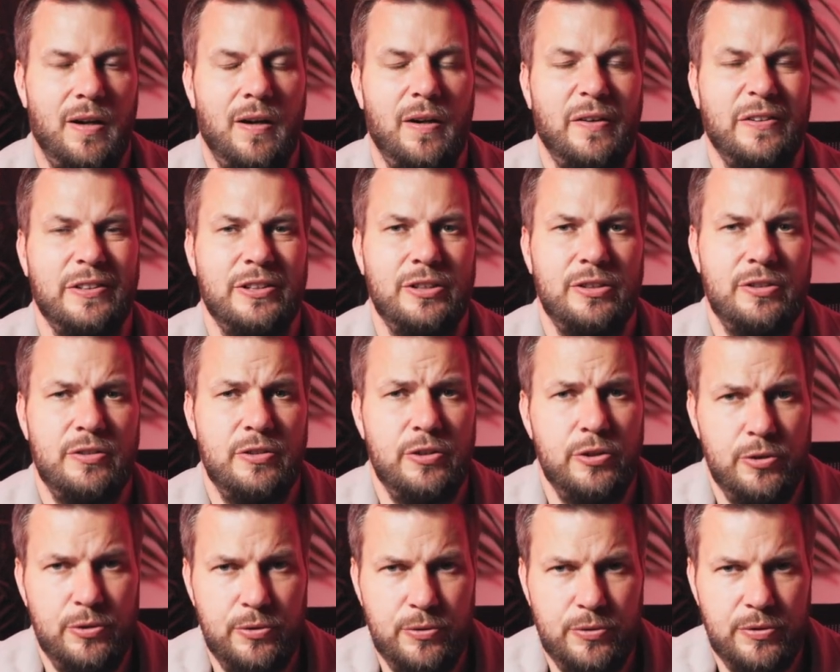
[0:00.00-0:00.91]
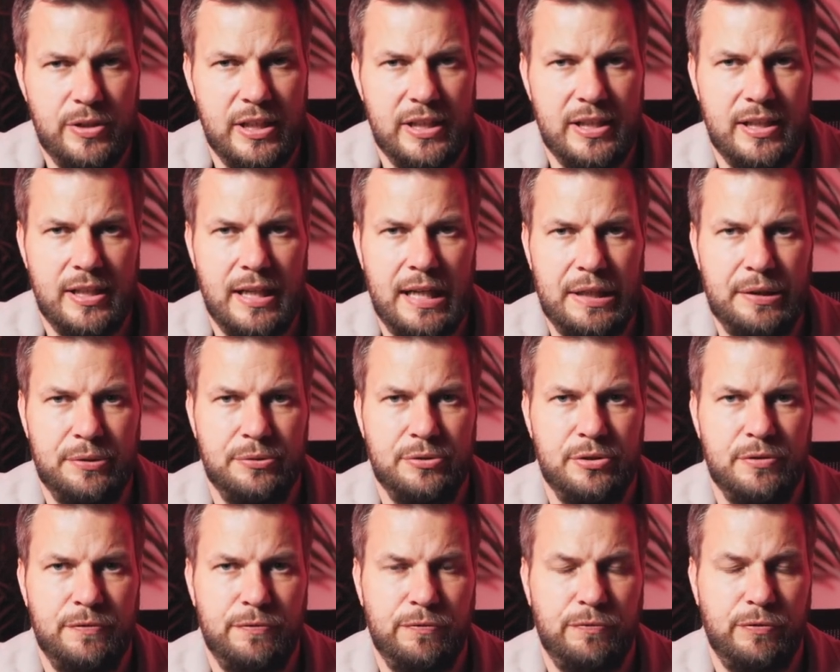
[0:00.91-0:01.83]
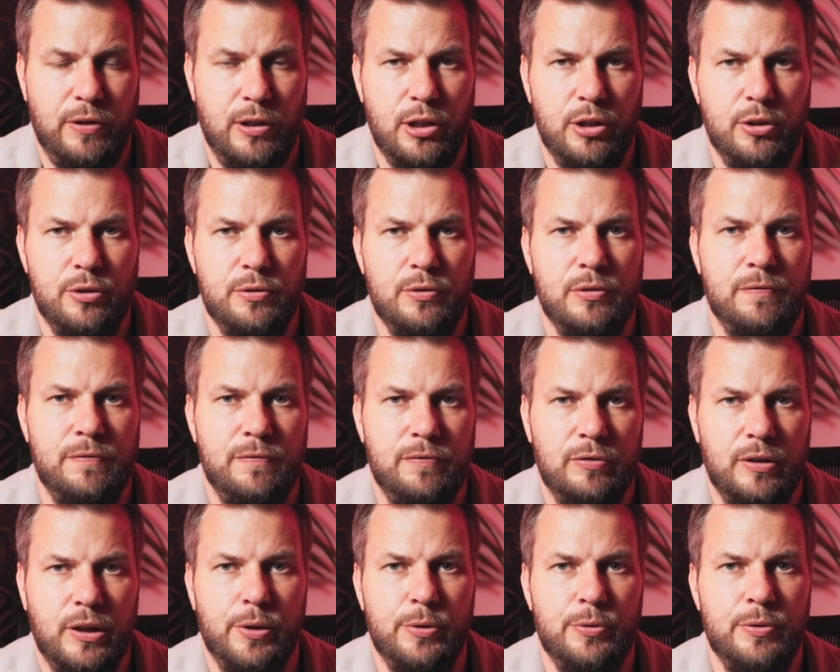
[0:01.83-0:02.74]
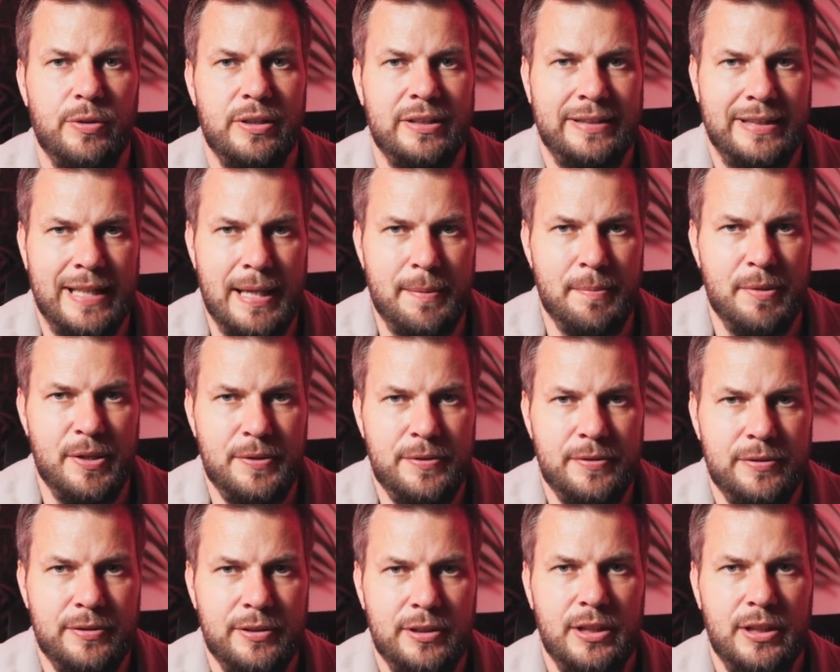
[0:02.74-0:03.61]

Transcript: I knew then how to follow and flow a demo.